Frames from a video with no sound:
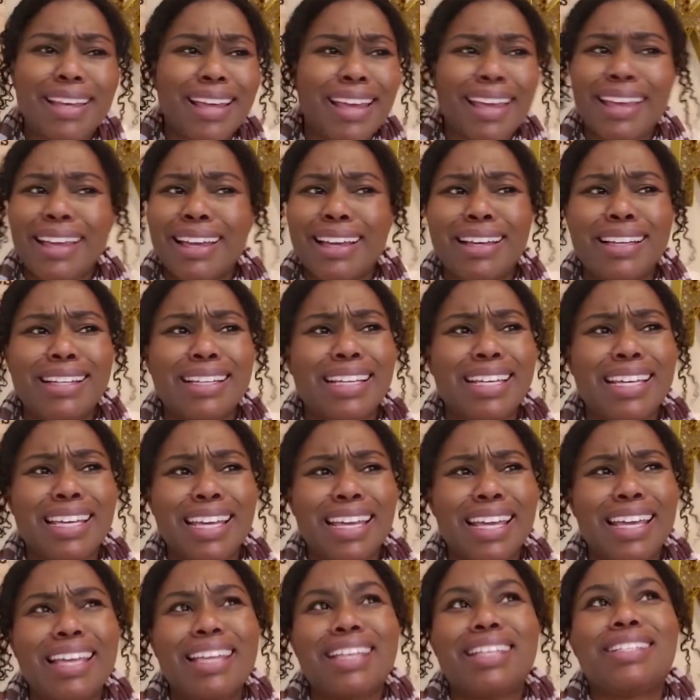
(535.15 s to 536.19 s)
And
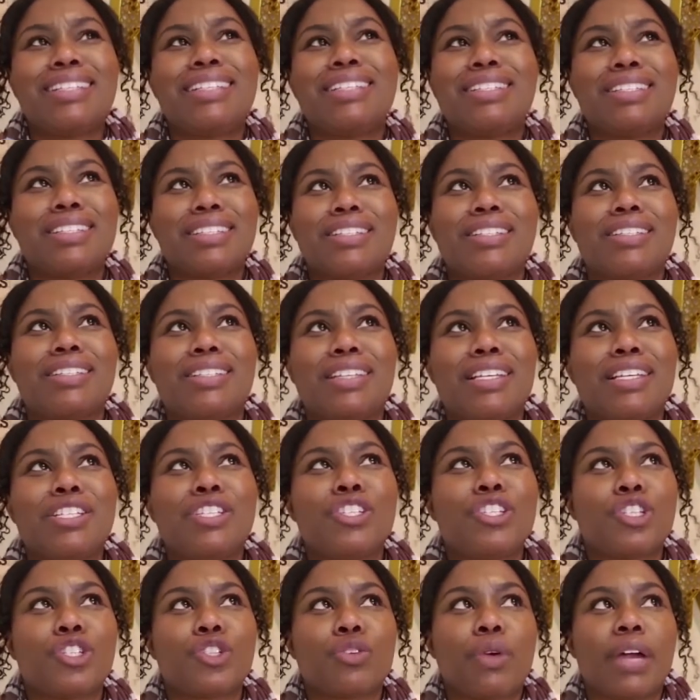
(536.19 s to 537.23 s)
it's just
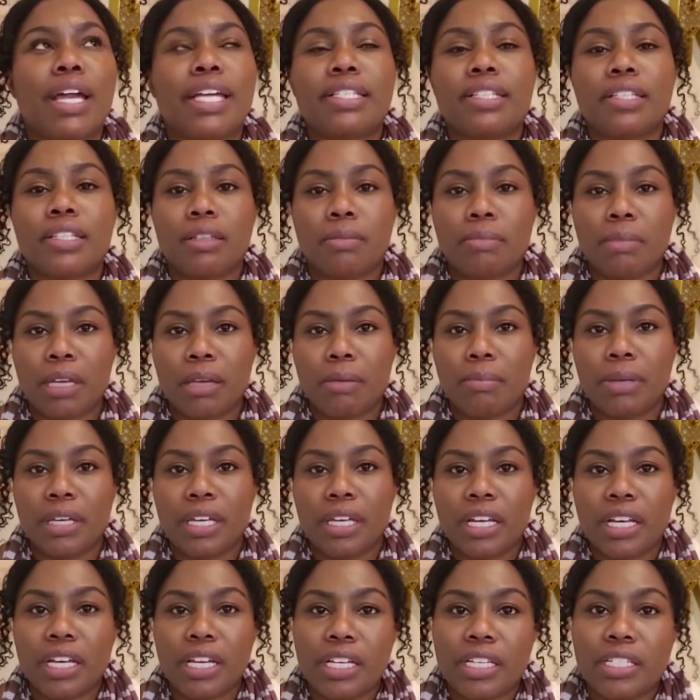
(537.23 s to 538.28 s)
it's just crazy to me
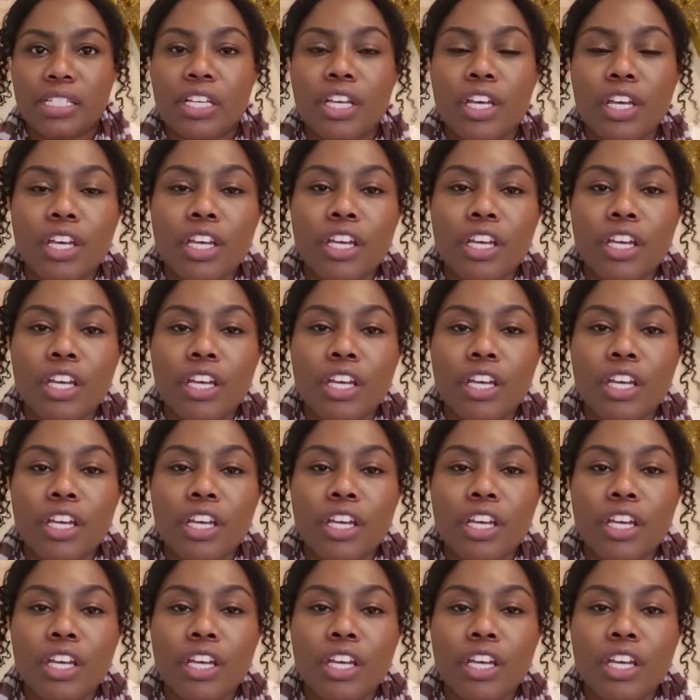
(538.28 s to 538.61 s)
because